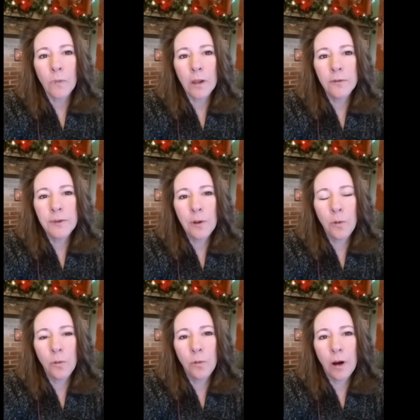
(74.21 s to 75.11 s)

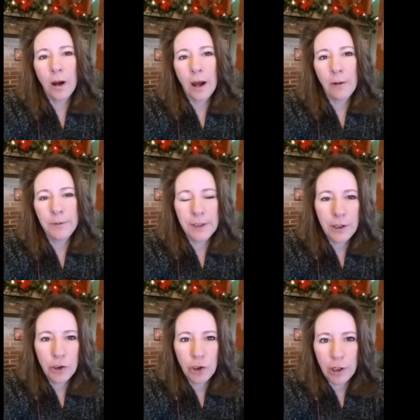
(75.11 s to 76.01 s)
so I was going
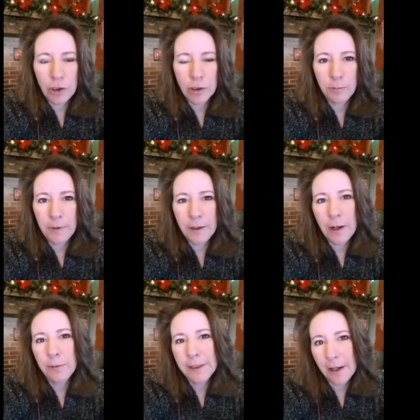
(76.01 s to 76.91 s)
to change it, but then I
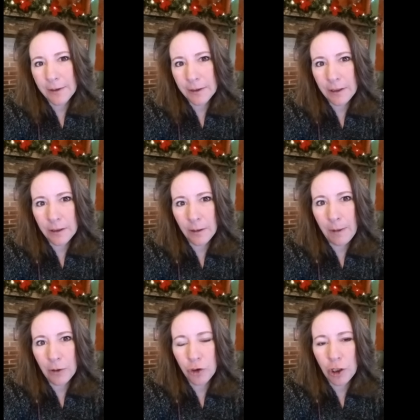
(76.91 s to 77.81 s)
was hesitant
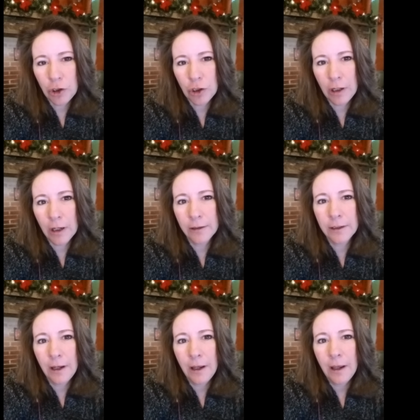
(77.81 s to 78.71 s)
about changing it
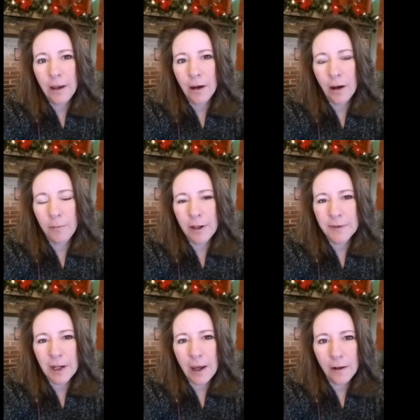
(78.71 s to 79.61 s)
because um,
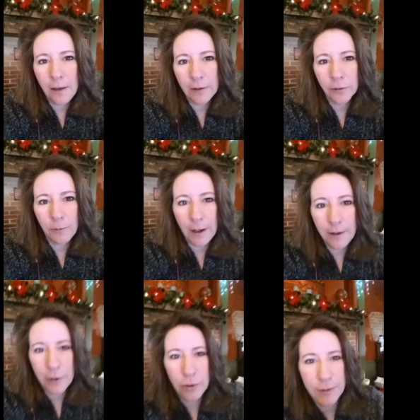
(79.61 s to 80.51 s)
I kind of like the red.
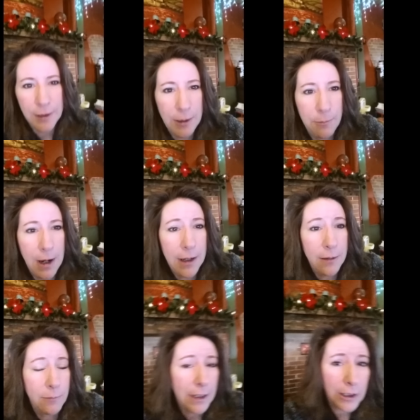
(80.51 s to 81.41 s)
As you see, my,
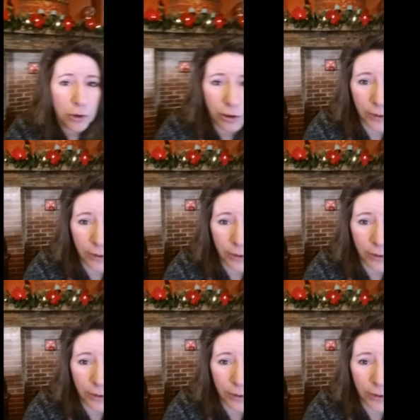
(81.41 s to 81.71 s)
my kitchen